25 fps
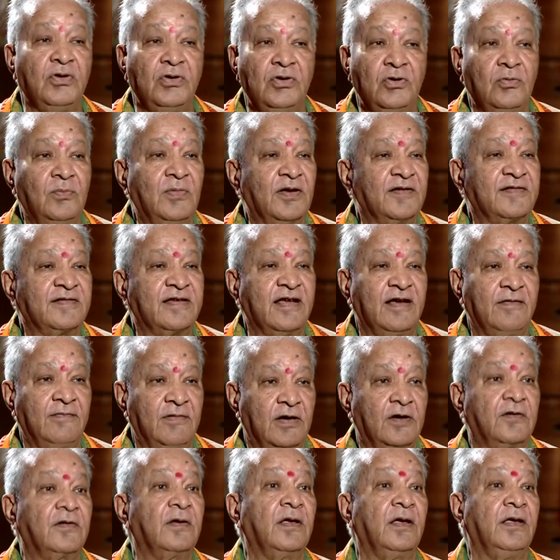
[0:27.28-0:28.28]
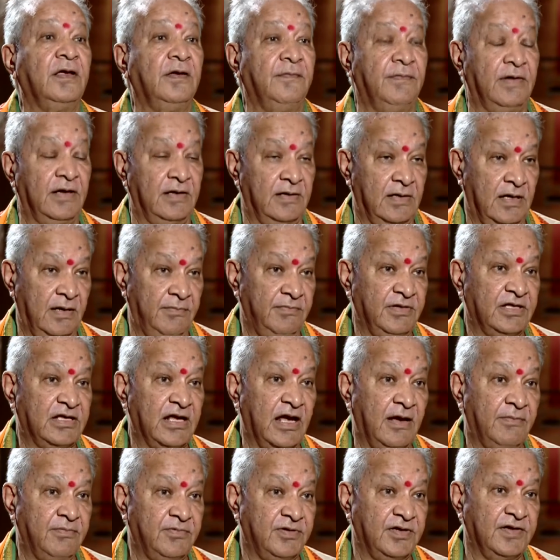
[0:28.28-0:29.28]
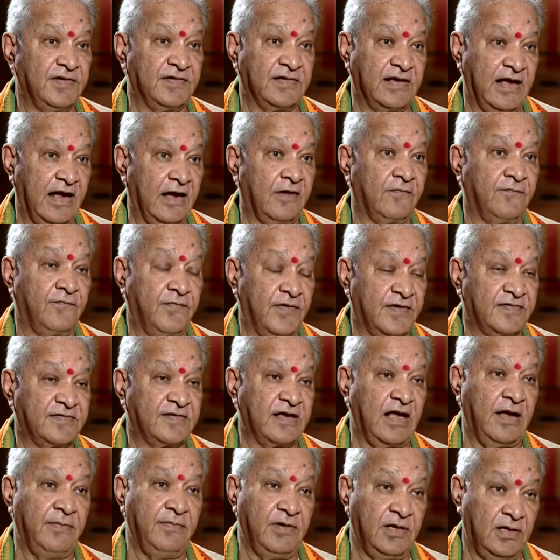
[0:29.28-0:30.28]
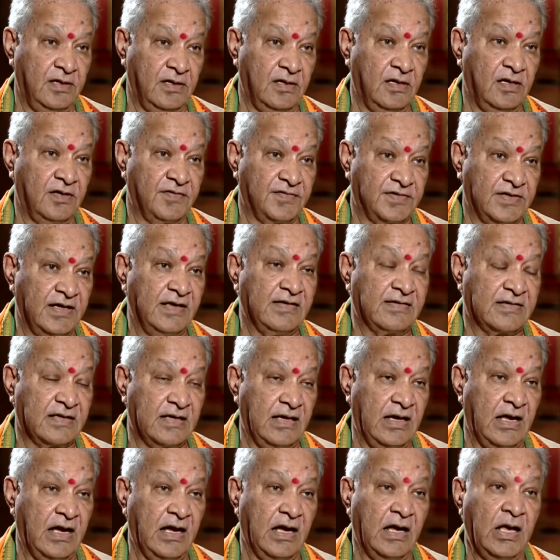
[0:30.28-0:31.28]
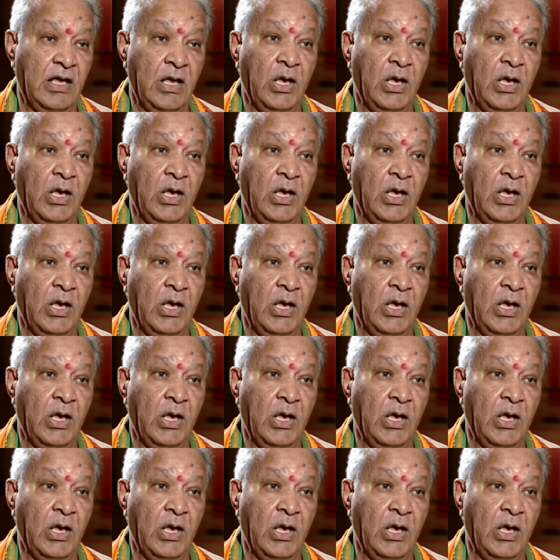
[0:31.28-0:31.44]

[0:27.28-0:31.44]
you must have heard, even Amitabh ji sang first time in Silsila,